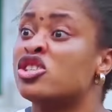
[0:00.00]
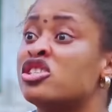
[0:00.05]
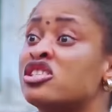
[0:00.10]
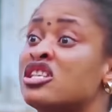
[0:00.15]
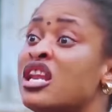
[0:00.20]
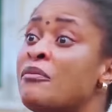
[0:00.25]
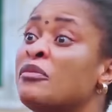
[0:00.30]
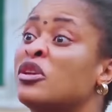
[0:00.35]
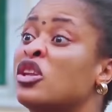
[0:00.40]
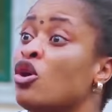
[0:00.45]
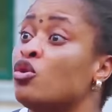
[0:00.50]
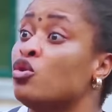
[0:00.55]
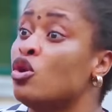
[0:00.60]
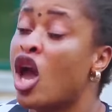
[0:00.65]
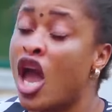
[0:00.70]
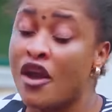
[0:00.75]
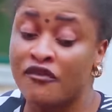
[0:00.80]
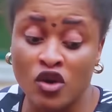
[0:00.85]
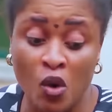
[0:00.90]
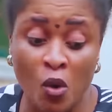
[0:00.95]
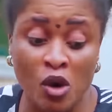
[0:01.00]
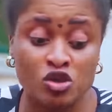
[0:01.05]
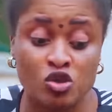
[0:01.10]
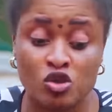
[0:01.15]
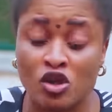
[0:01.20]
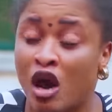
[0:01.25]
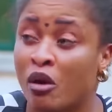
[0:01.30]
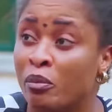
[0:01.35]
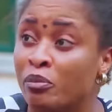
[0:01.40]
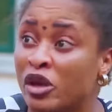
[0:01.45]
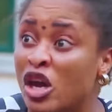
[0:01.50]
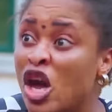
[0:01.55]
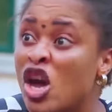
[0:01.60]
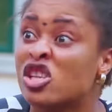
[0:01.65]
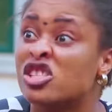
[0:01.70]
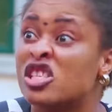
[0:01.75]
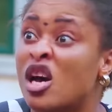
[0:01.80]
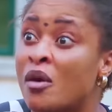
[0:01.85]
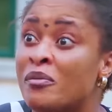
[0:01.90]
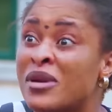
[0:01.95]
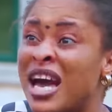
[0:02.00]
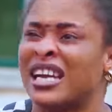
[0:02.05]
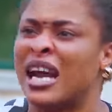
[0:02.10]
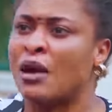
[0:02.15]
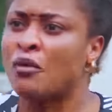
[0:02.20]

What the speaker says: Sis, let me tell you. If you don't want to help me, tell me